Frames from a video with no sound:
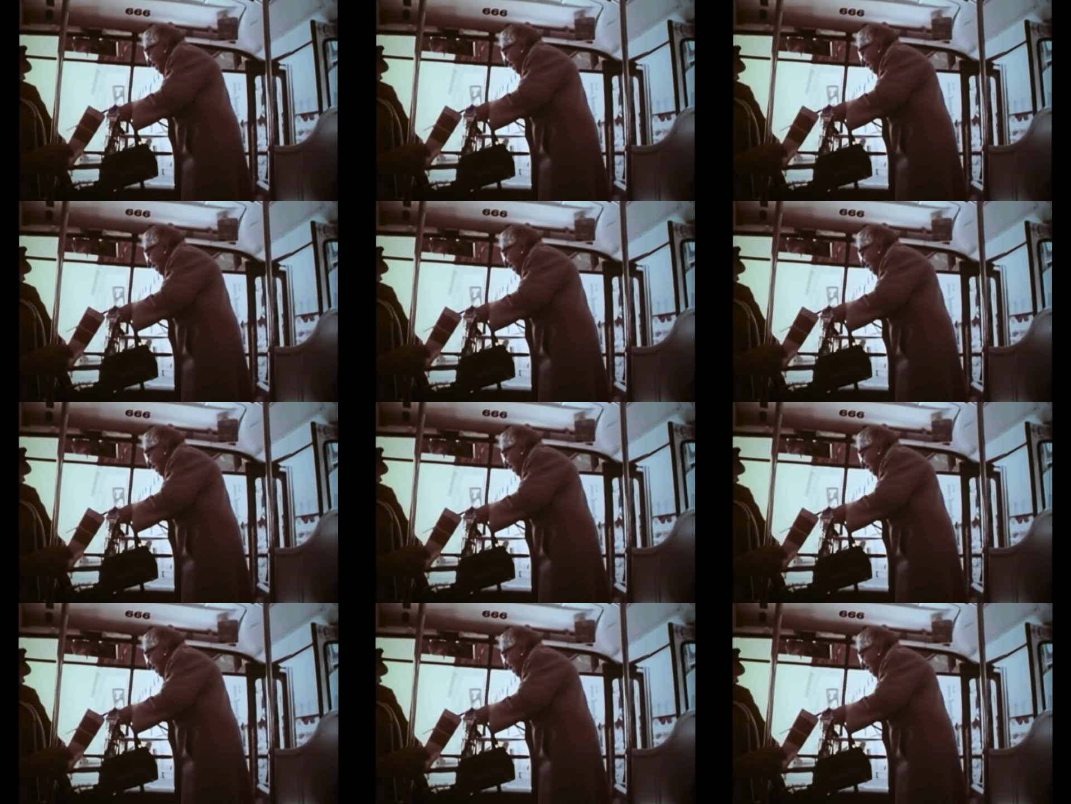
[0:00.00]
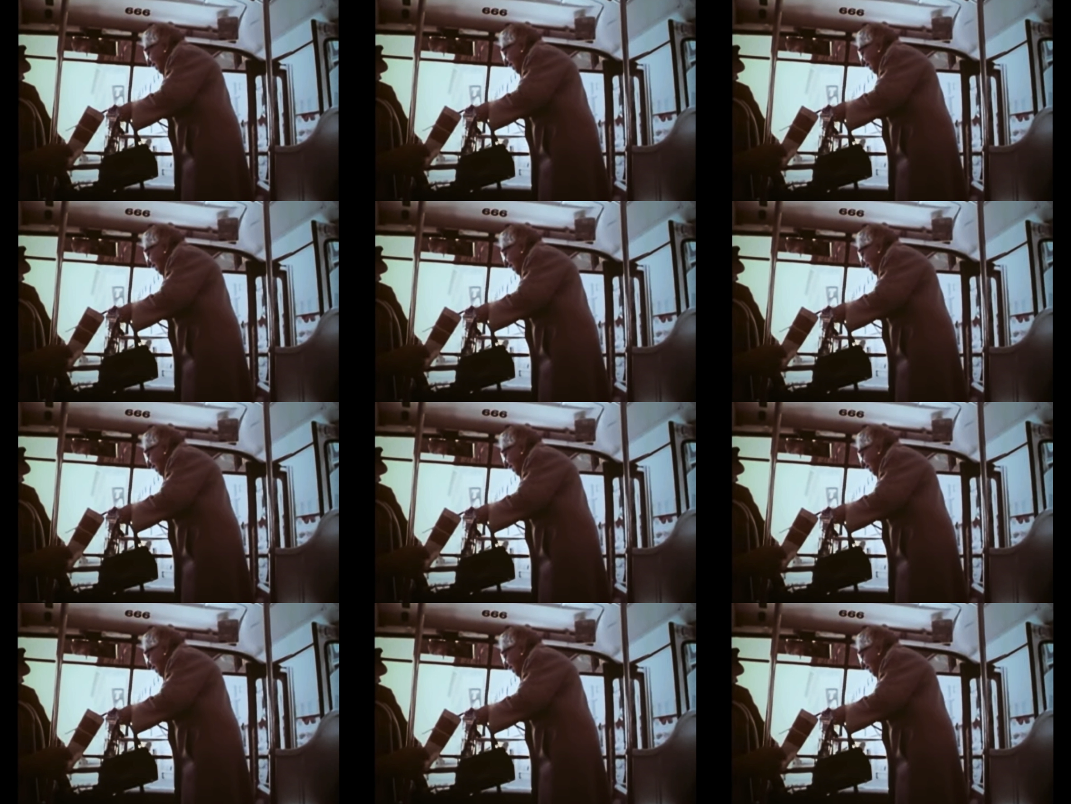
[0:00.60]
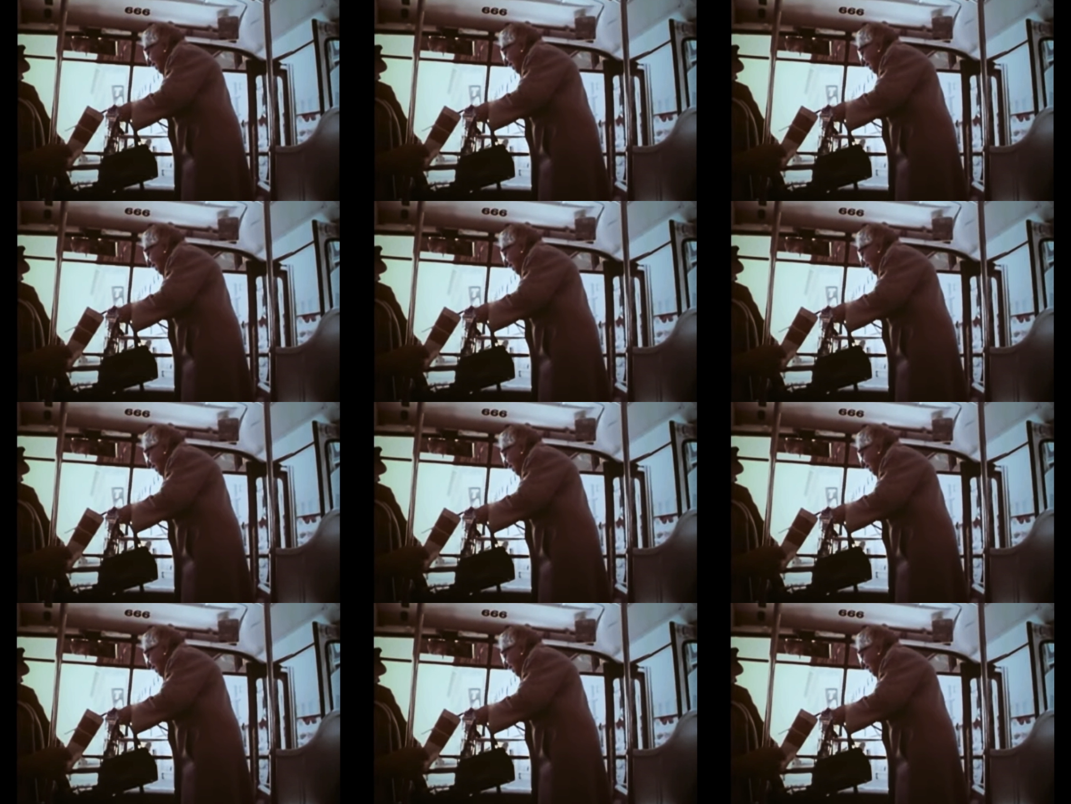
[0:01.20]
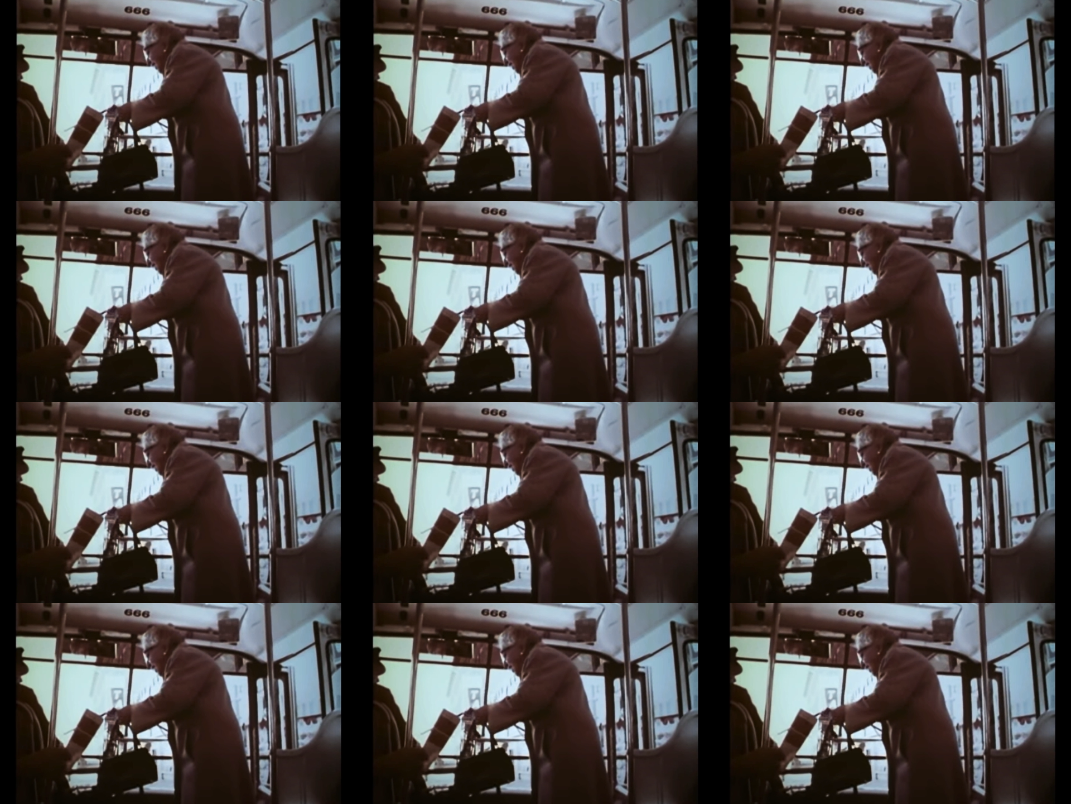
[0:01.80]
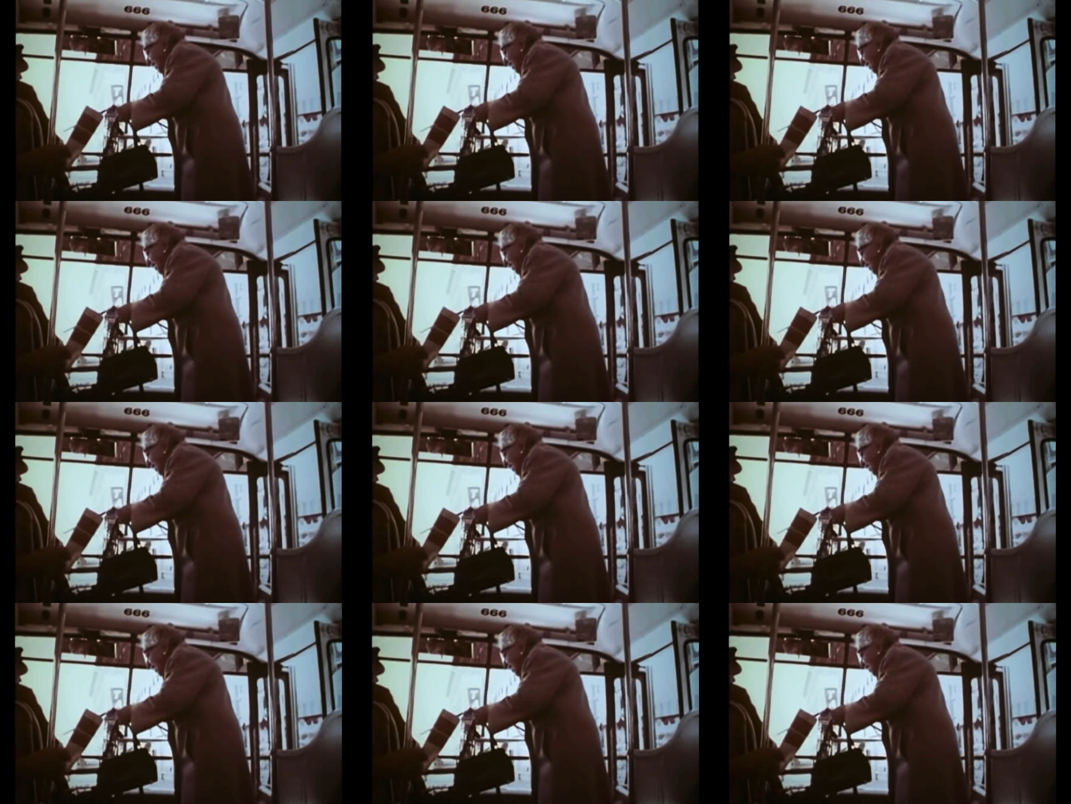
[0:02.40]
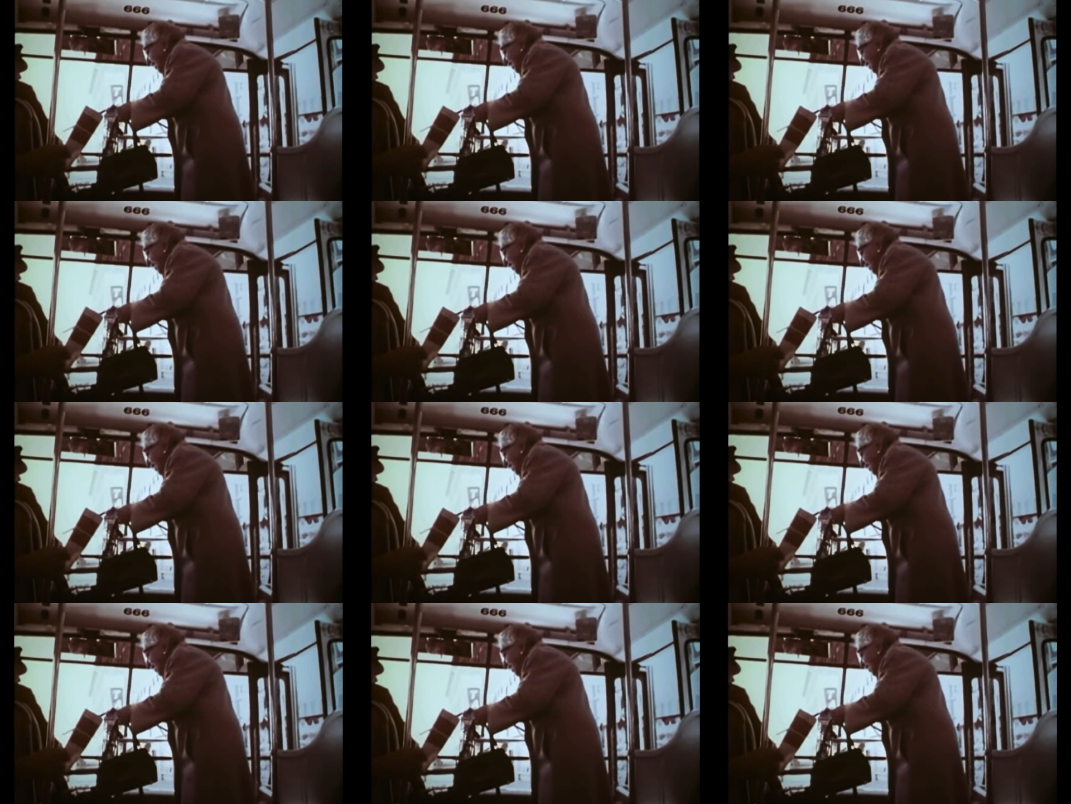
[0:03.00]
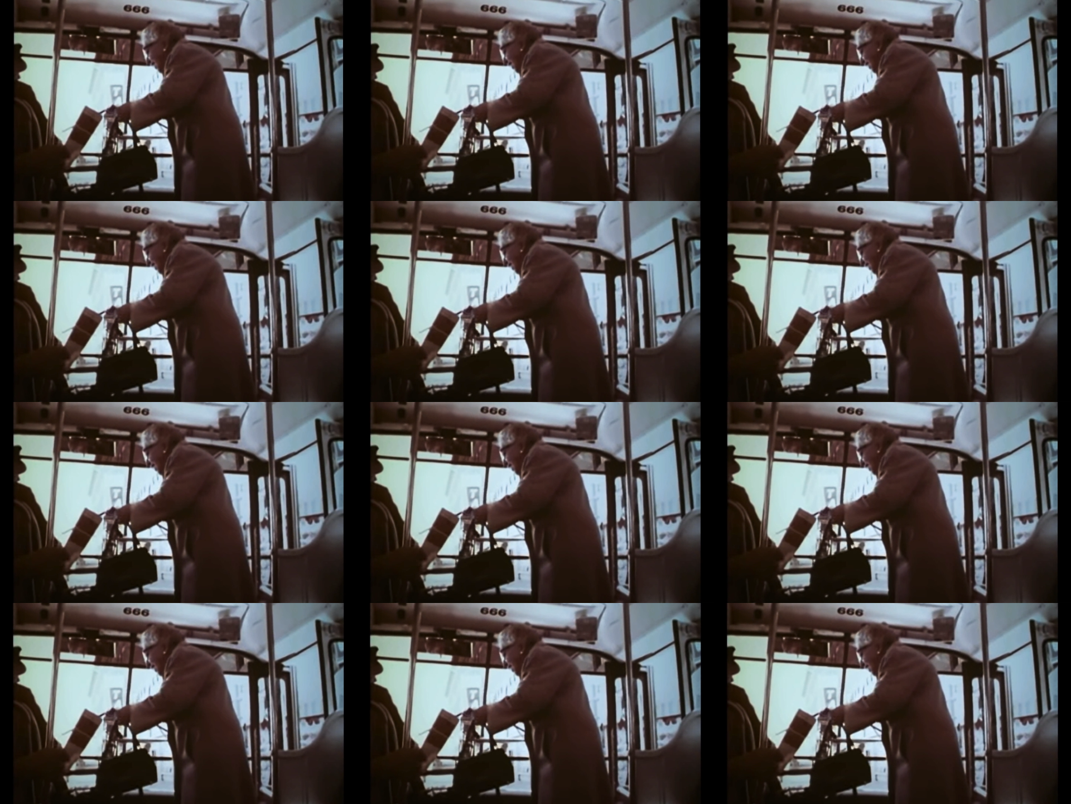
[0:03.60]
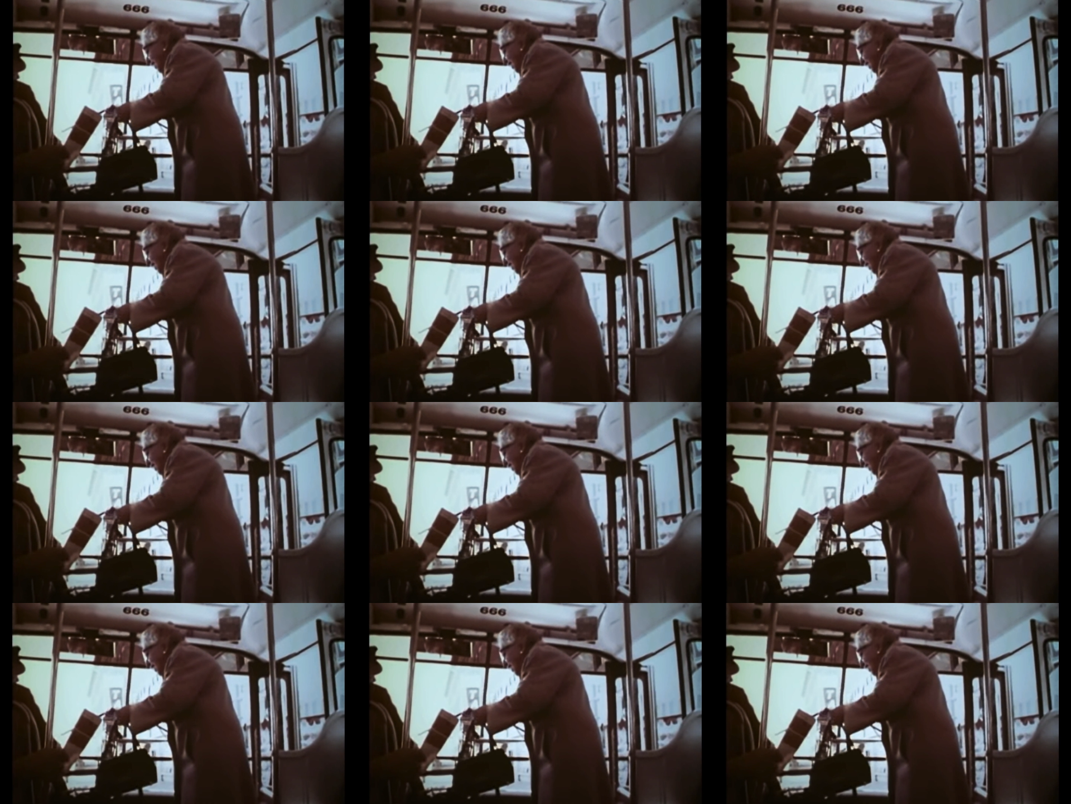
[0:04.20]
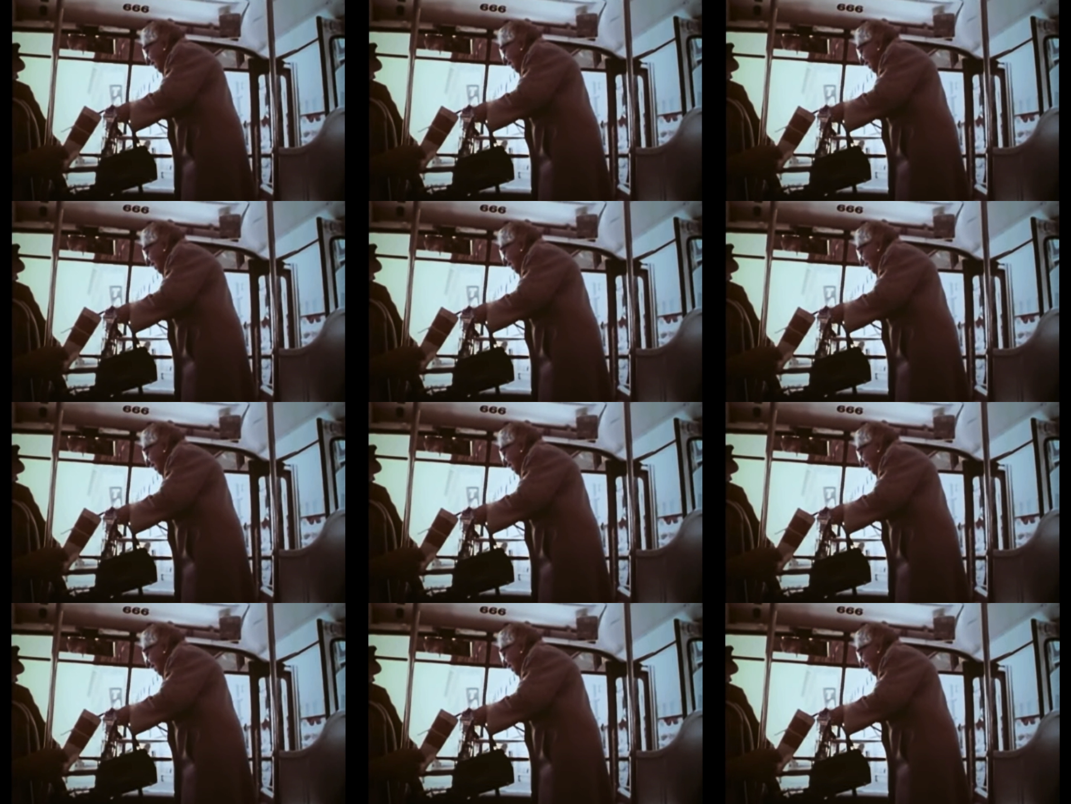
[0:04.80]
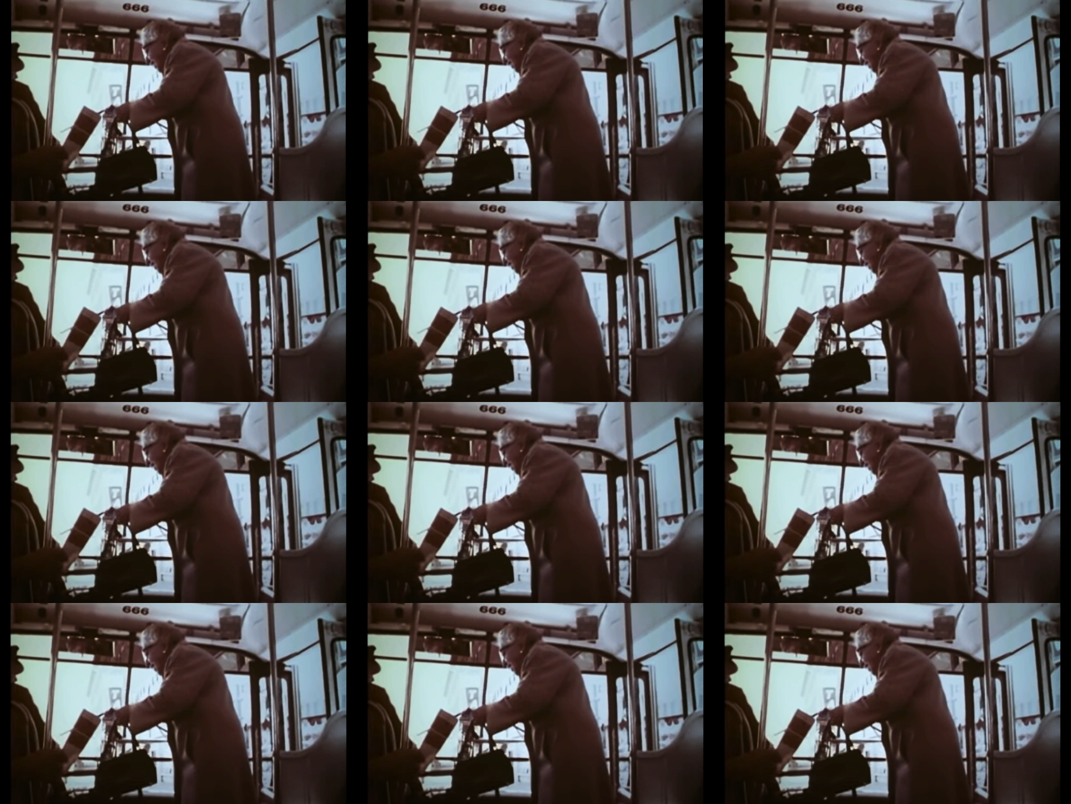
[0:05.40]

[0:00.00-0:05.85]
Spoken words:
Nobody's mouth can be seen.